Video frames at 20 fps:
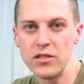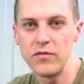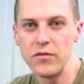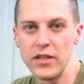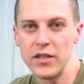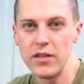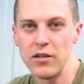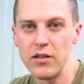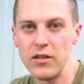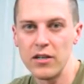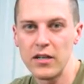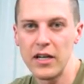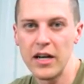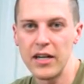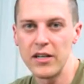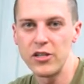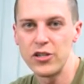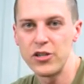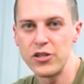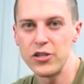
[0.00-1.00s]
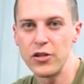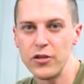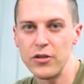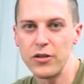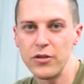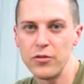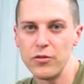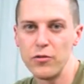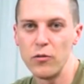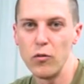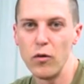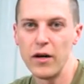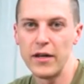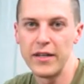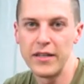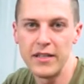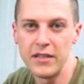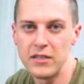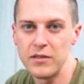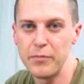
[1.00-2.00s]
video, I'll kind of show you
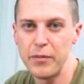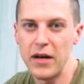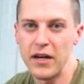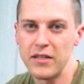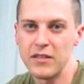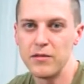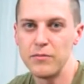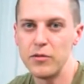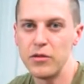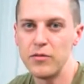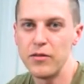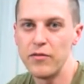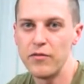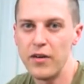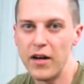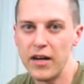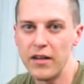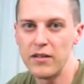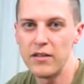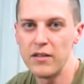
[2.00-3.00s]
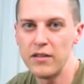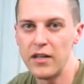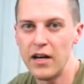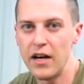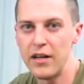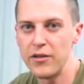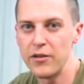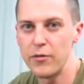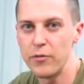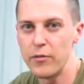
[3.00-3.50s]
what is possible with vinyl on your